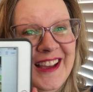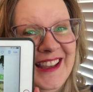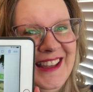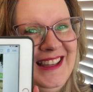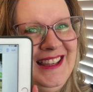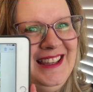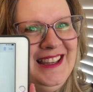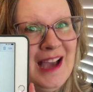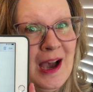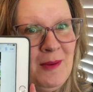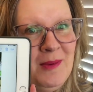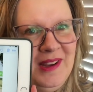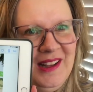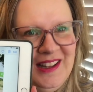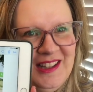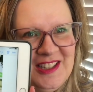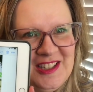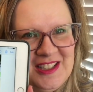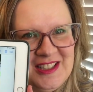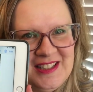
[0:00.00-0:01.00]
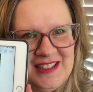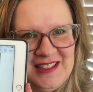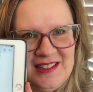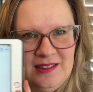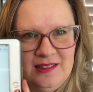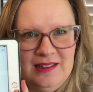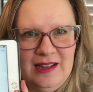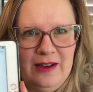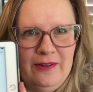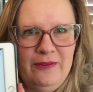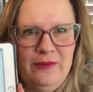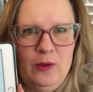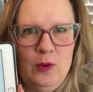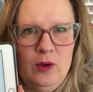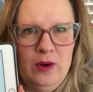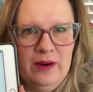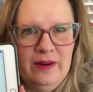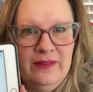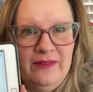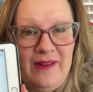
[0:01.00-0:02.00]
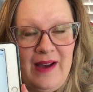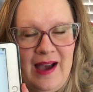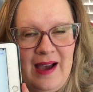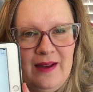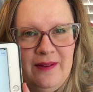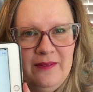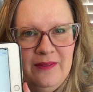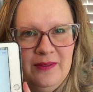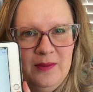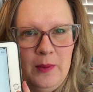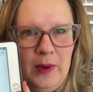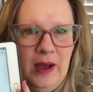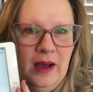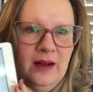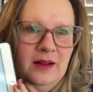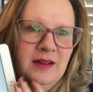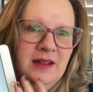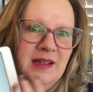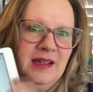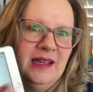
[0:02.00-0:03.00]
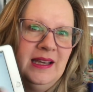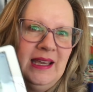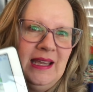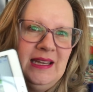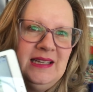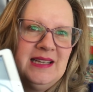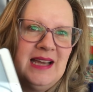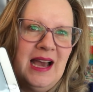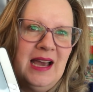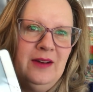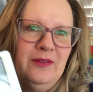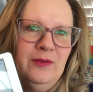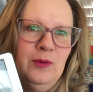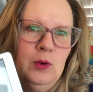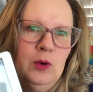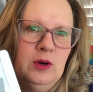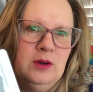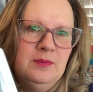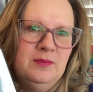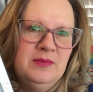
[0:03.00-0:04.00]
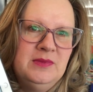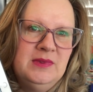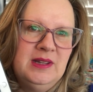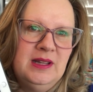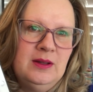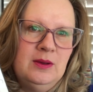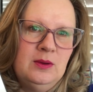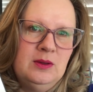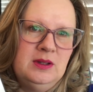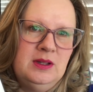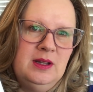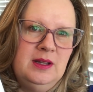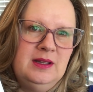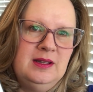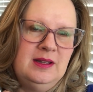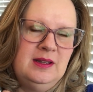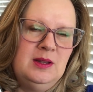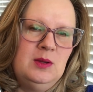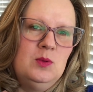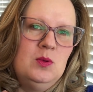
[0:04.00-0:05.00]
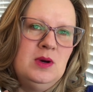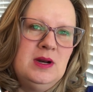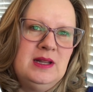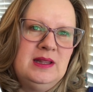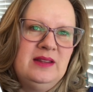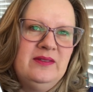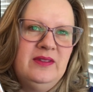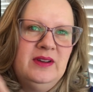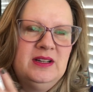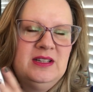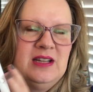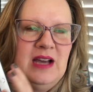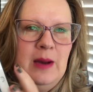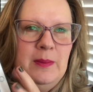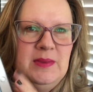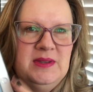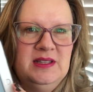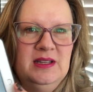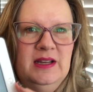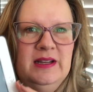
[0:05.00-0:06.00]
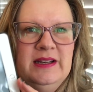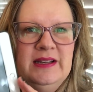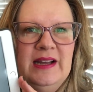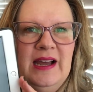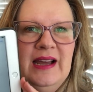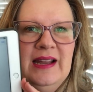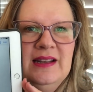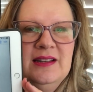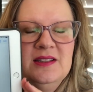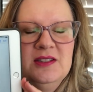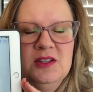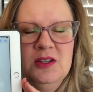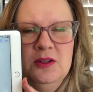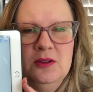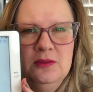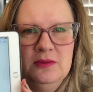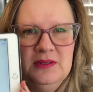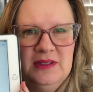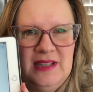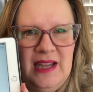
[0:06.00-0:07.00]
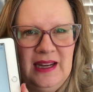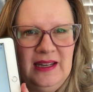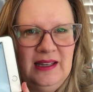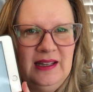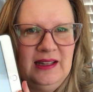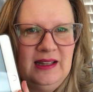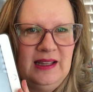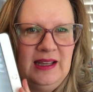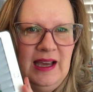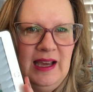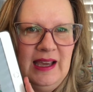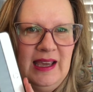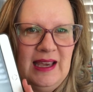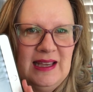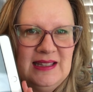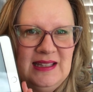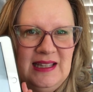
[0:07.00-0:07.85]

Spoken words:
Yummylicious, not 4, 5, well, he dyed 4. The one at the very top is undyed, so technically I guess